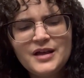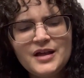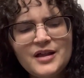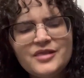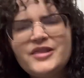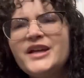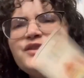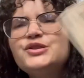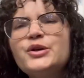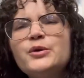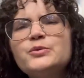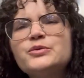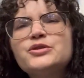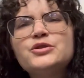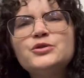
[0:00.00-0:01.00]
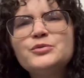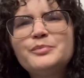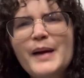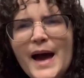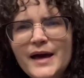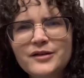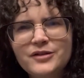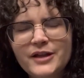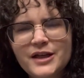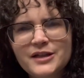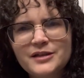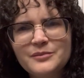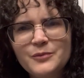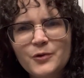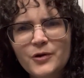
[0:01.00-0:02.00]
they don't do battle
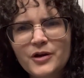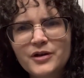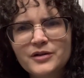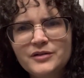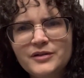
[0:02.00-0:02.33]
anymore.